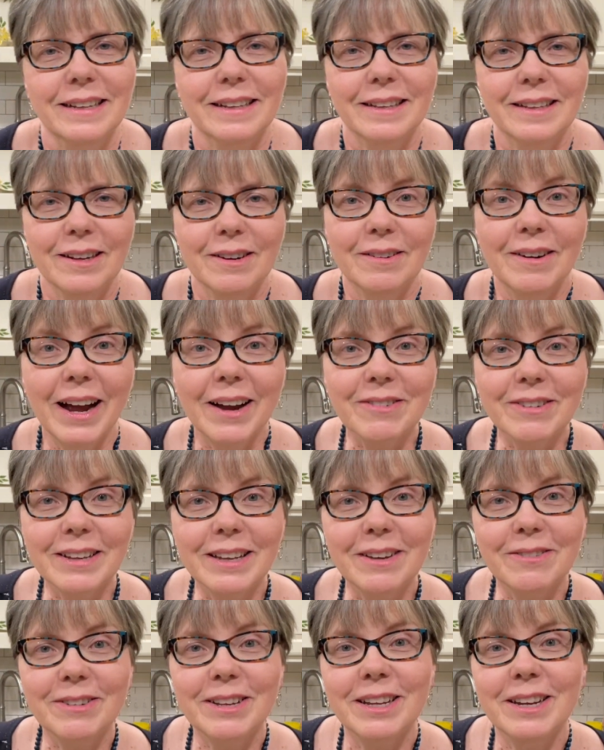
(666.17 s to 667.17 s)
So I would
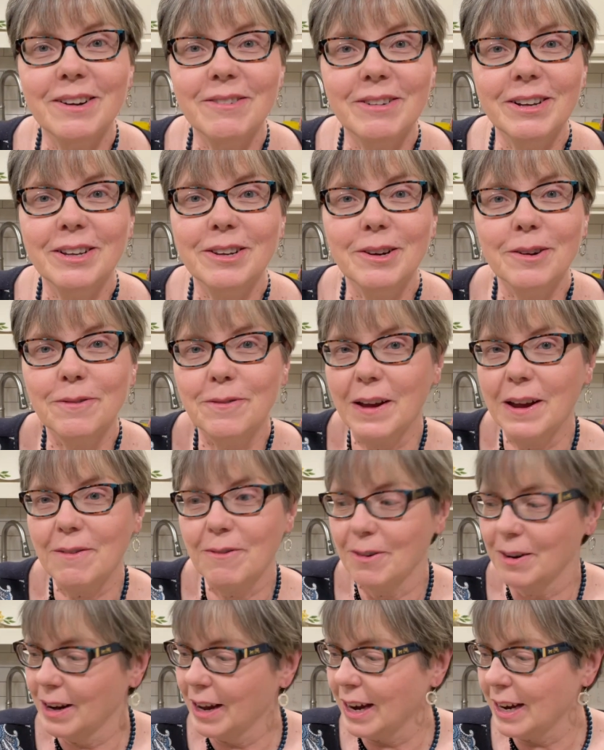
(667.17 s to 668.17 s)
love to know what your
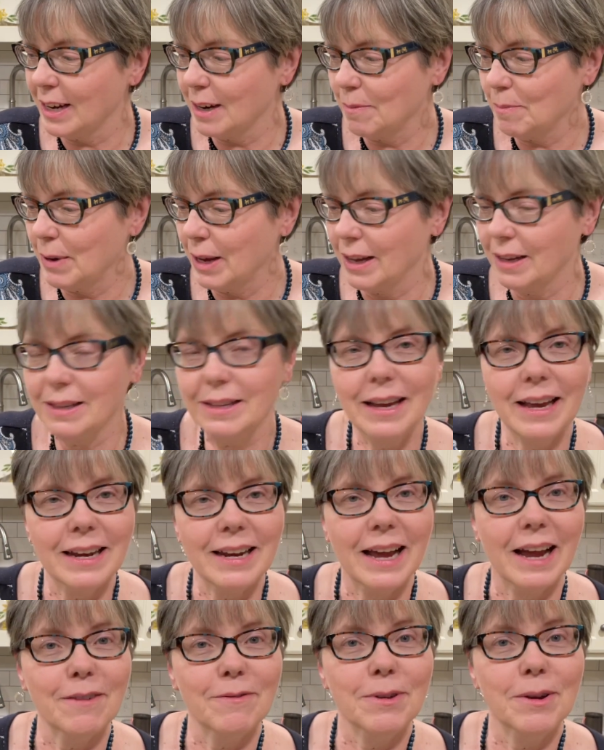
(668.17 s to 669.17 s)
favorite item is and
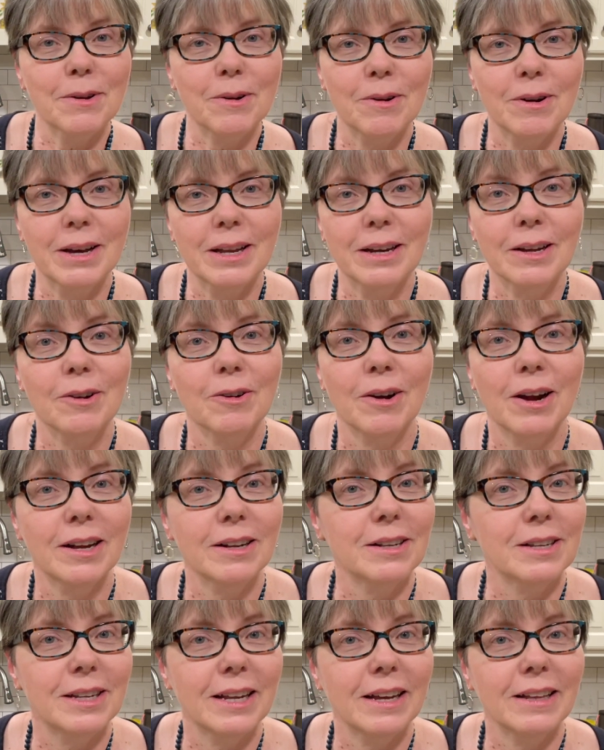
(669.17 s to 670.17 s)
have you gone garage
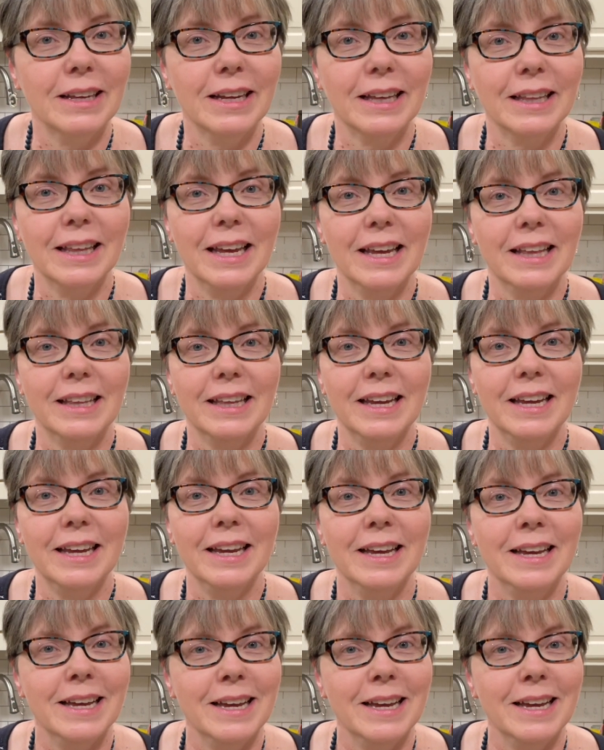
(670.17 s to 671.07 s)
selling lately